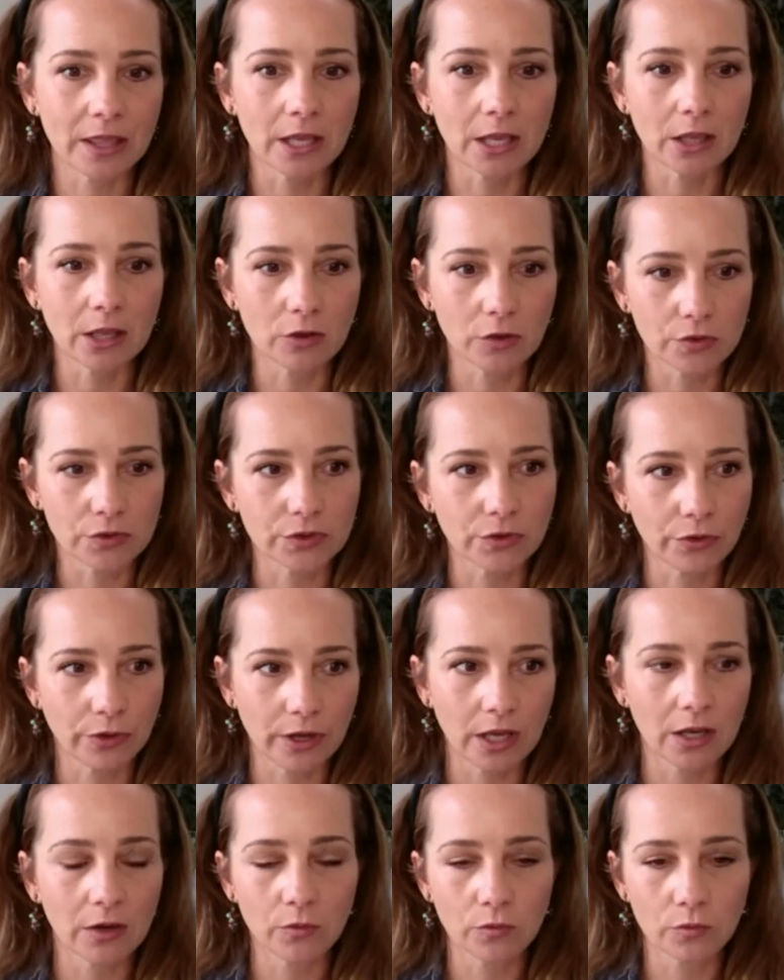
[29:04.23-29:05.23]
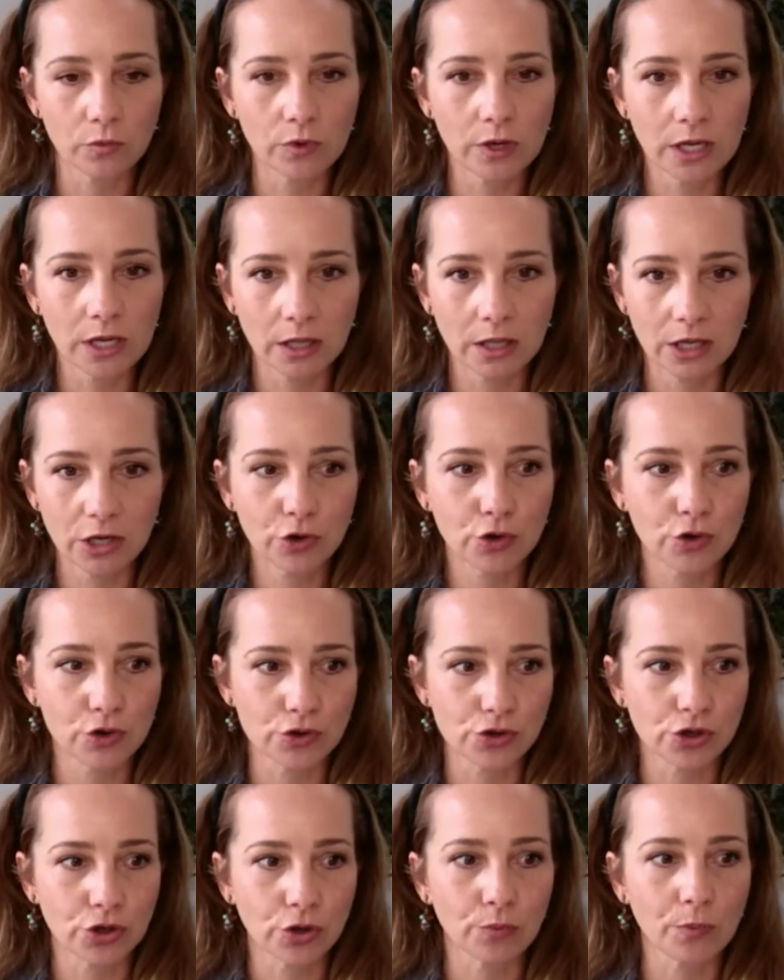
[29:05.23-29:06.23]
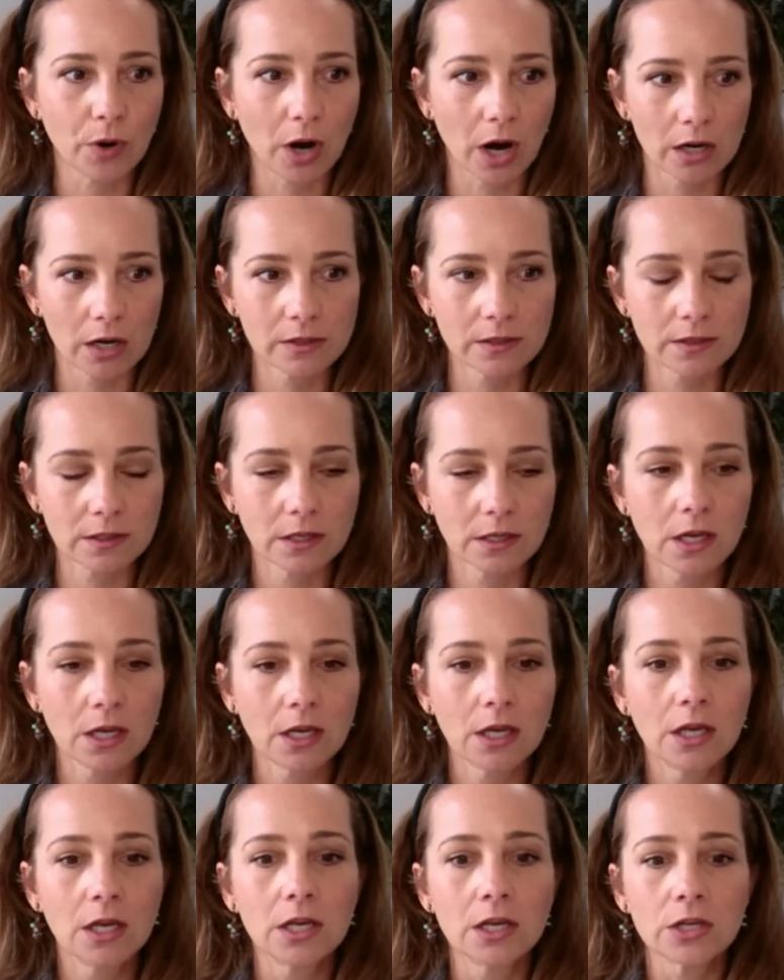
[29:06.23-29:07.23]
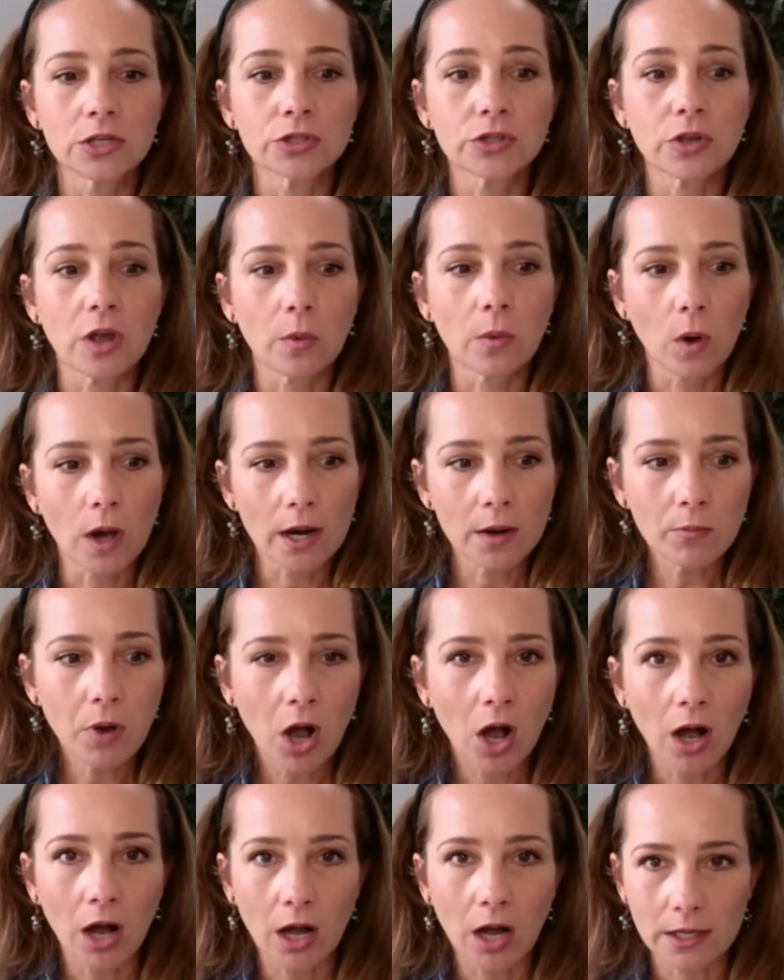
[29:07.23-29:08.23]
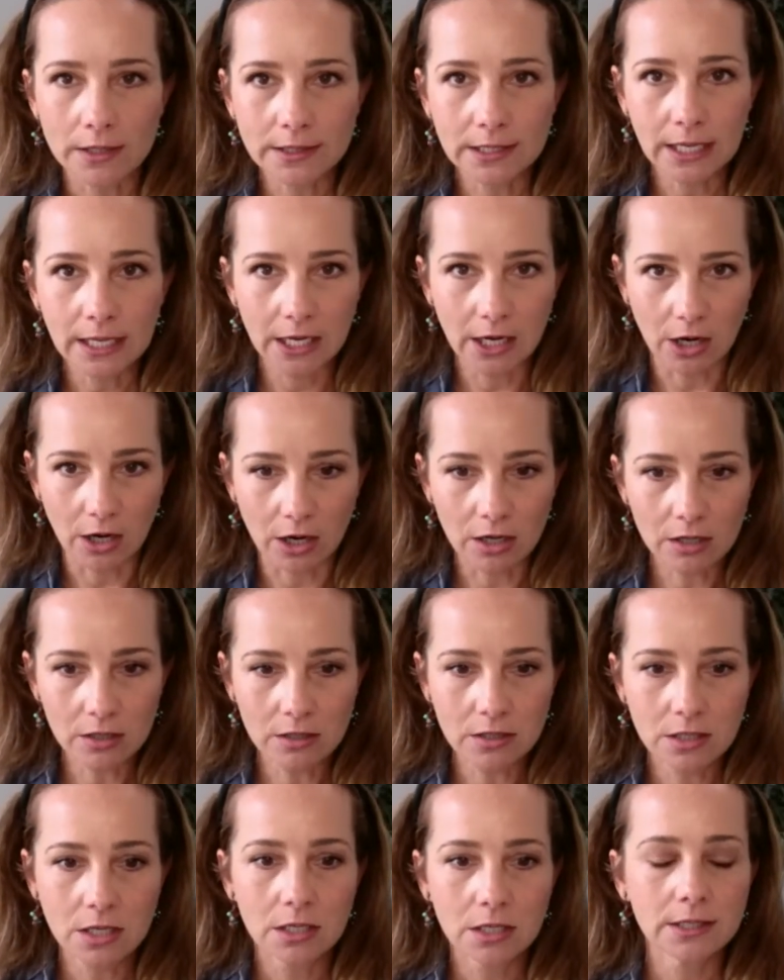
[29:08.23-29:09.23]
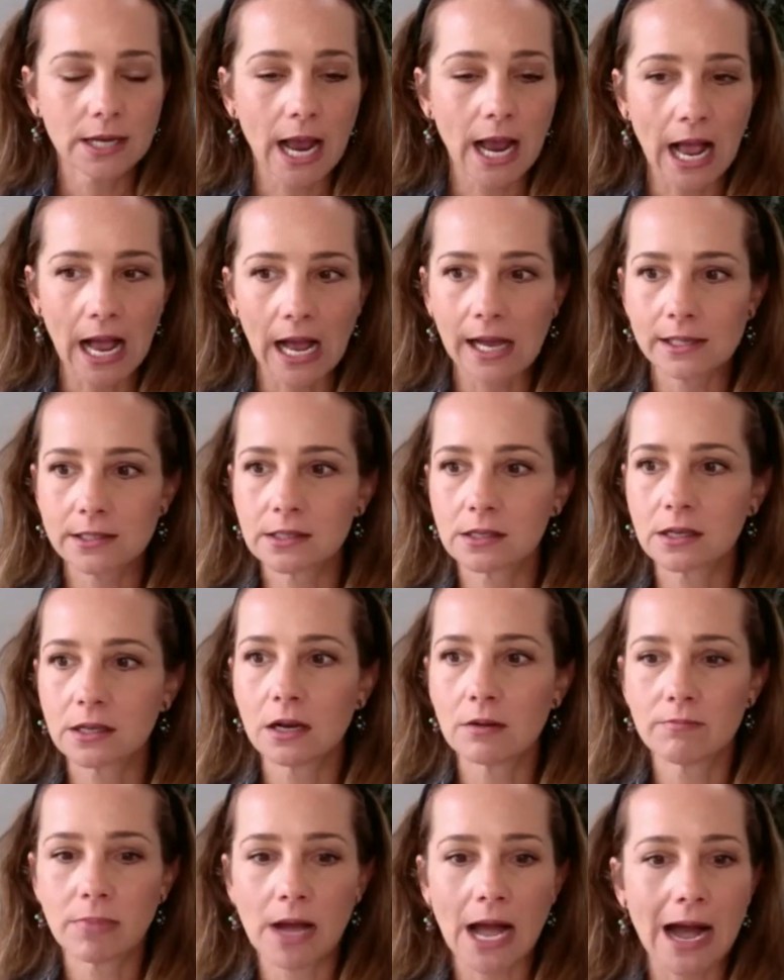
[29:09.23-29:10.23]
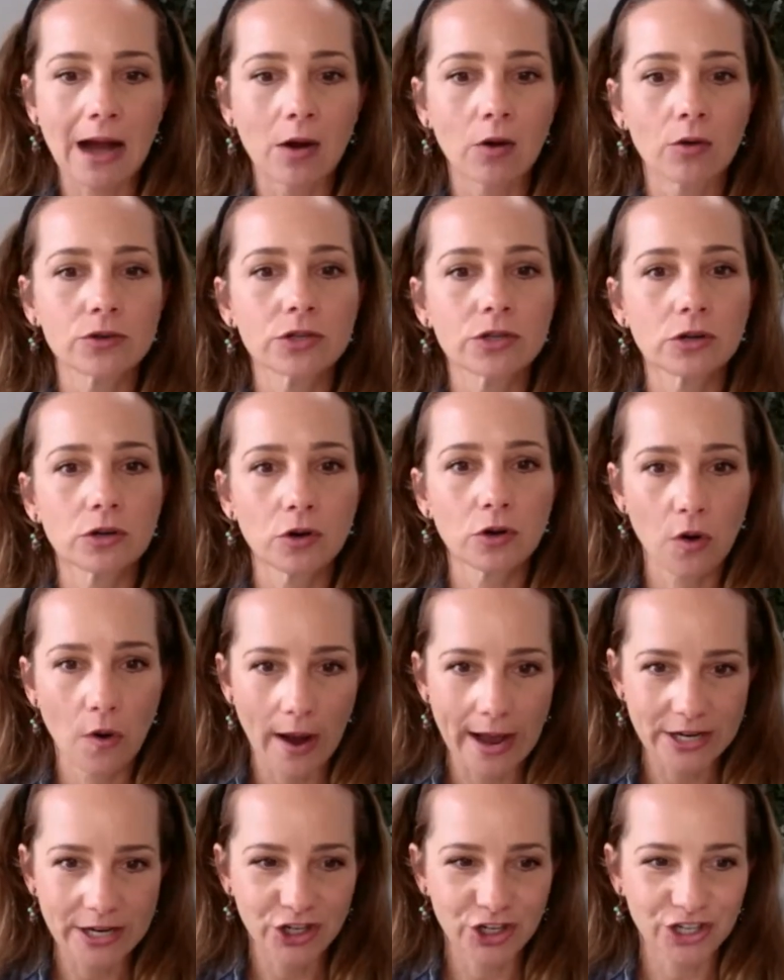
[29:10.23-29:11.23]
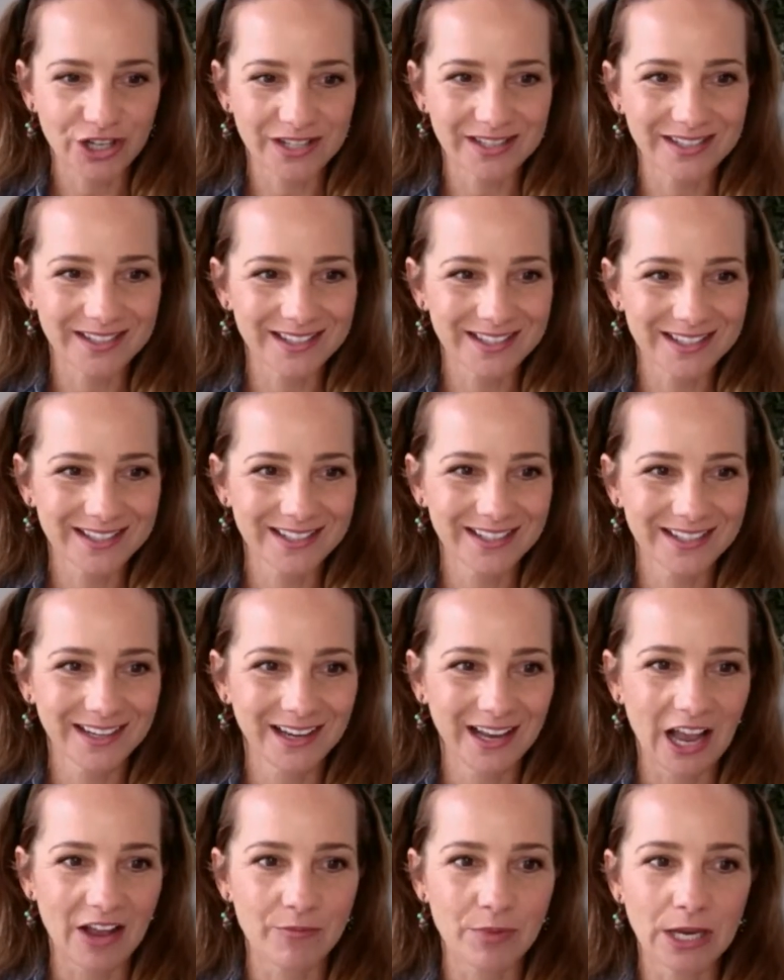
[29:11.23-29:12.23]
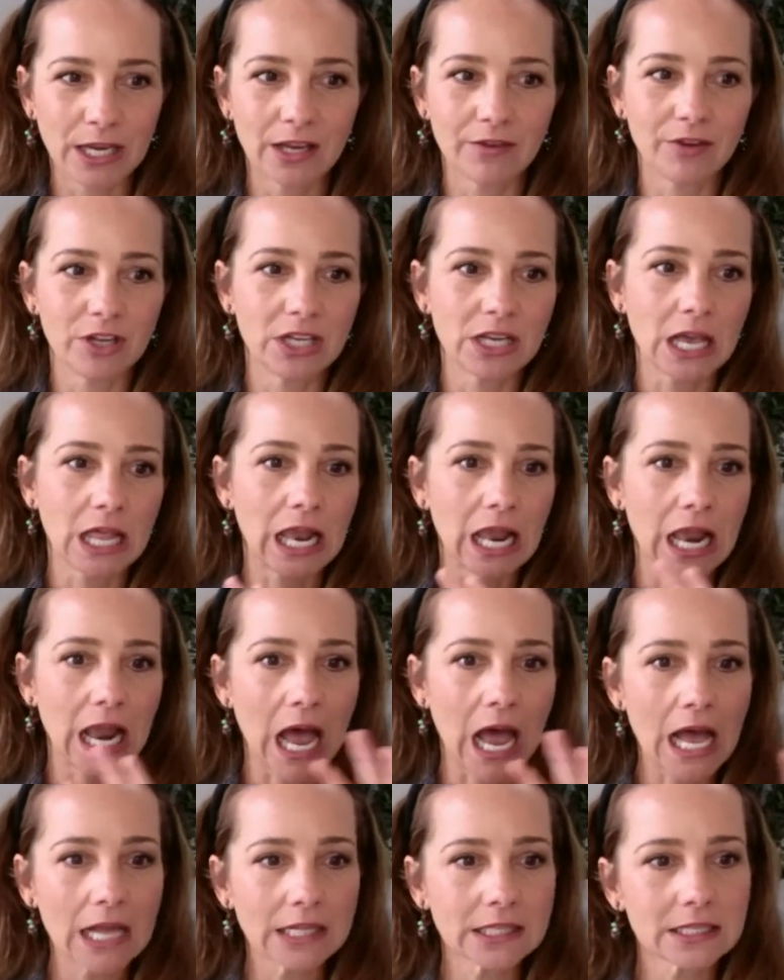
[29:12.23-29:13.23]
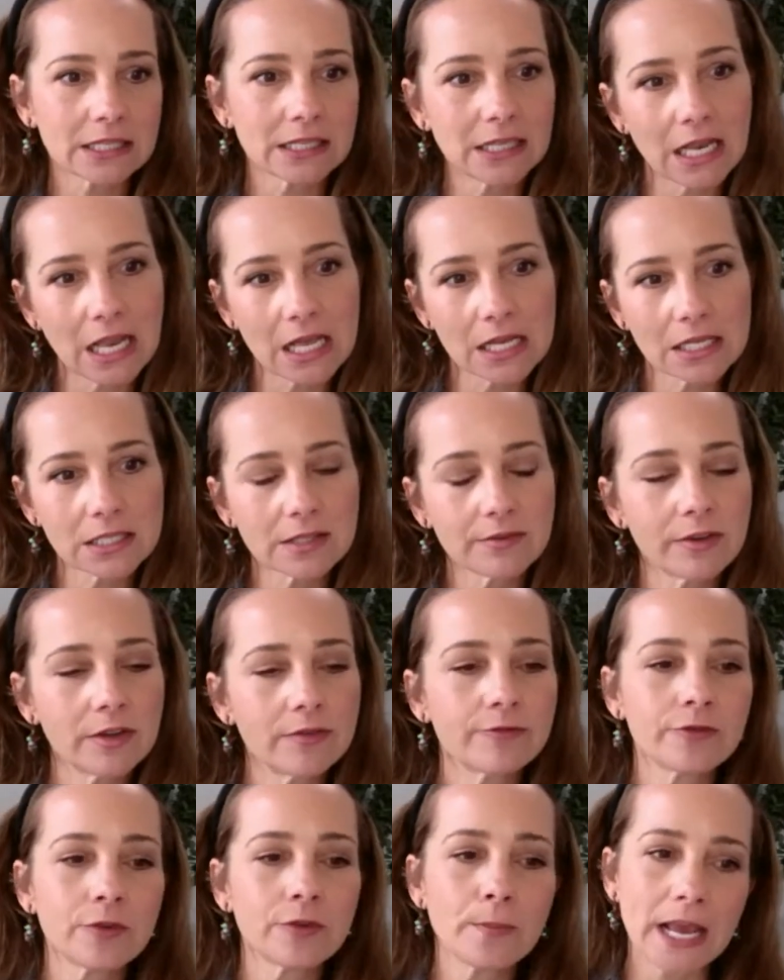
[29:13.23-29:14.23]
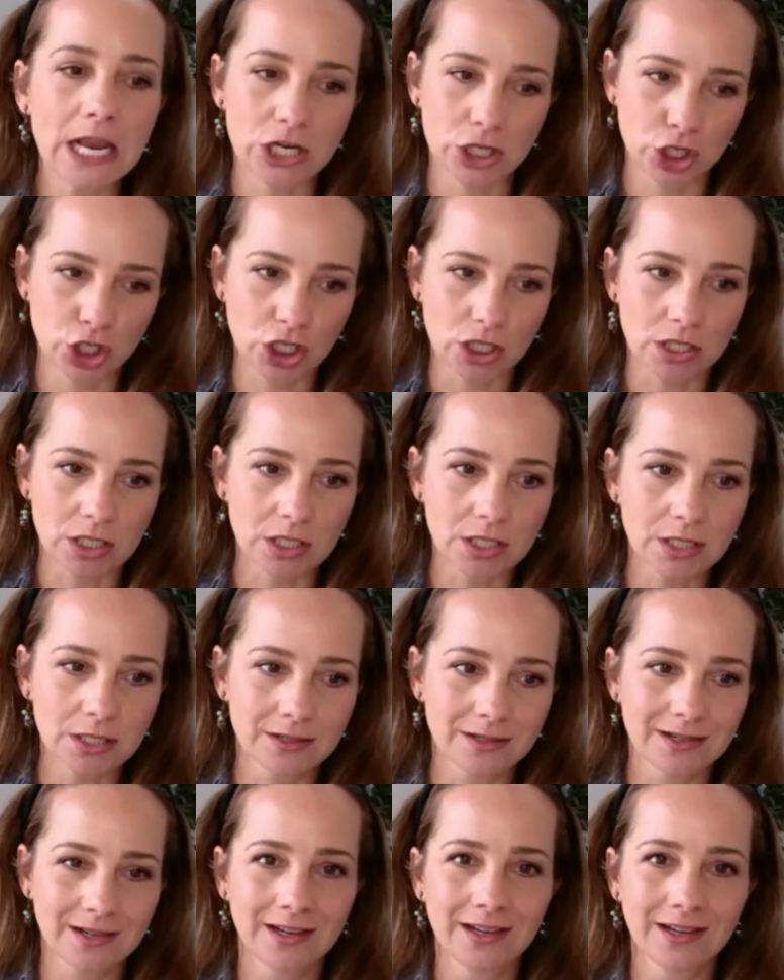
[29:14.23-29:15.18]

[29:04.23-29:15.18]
I think those are the really crucial parts. So I want to pause here to ask about questions. I've been giving you lots and lots of information